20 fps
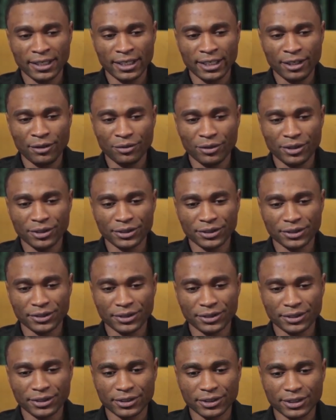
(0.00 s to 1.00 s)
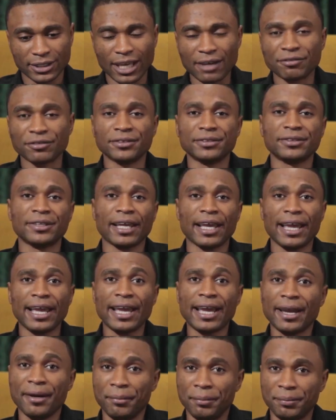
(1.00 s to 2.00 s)
it was 7
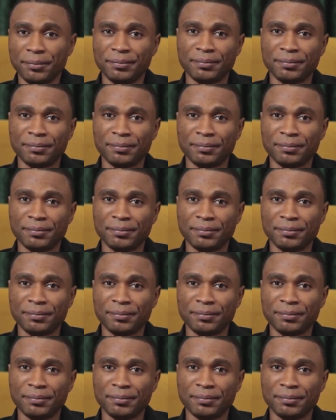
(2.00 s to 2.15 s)
a.m.